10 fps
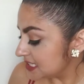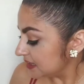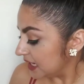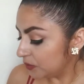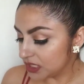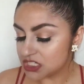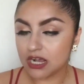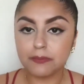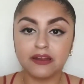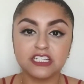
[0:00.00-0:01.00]
thing that I want to
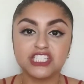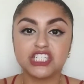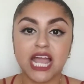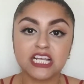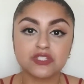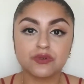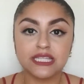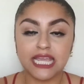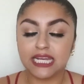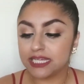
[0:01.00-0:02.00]
talk about is Jax
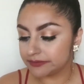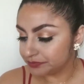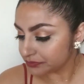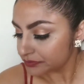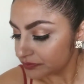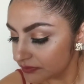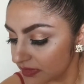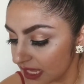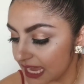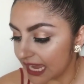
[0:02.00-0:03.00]
related,
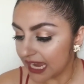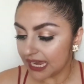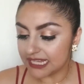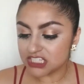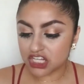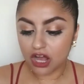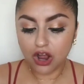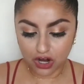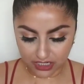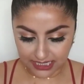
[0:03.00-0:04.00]
and it's a
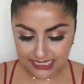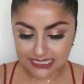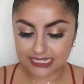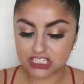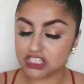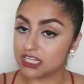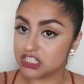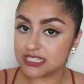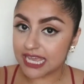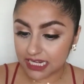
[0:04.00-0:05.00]
harness, and it's not
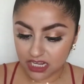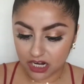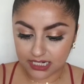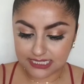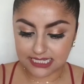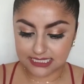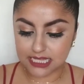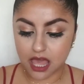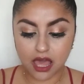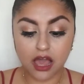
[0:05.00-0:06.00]
just any harness. It's
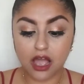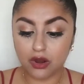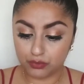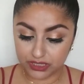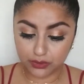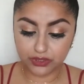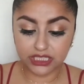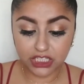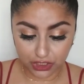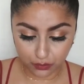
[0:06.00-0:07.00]
a
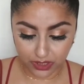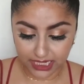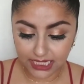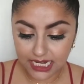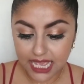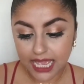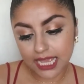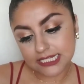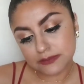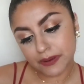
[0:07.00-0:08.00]
really good one.
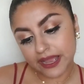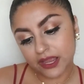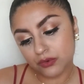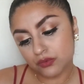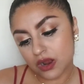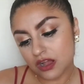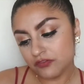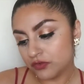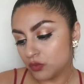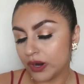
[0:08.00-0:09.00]
It's by Rough
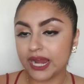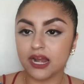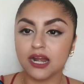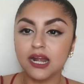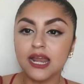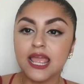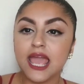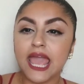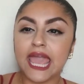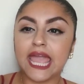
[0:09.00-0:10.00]
Wear.
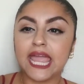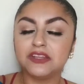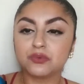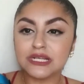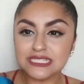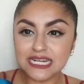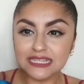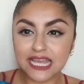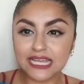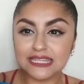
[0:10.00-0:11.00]
And the reason I
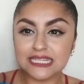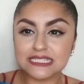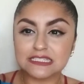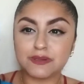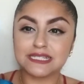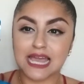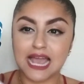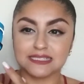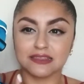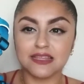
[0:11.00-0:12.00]
like this is because it
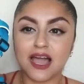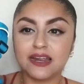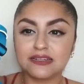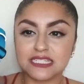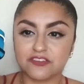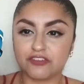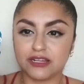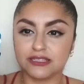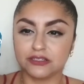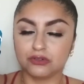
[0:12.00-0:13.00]
has a lot of
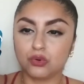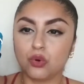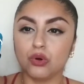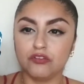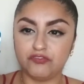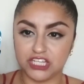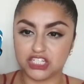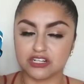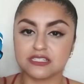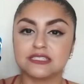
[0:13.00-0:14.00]
different little cool
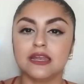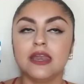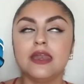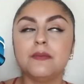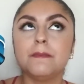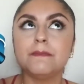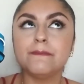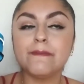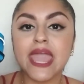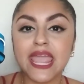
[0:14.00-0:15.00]
features. The
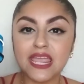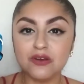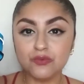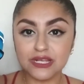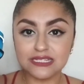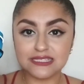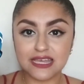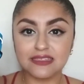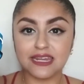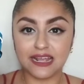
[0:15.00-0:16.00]
main
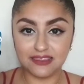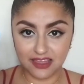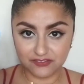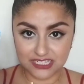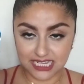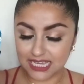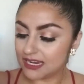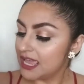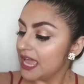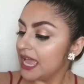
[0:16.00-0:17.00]
reason that I loved
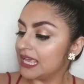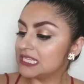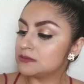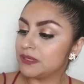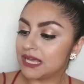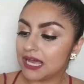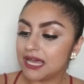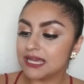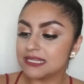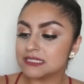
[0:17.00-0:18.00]
it is
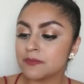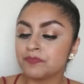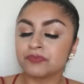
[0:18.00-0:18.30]
because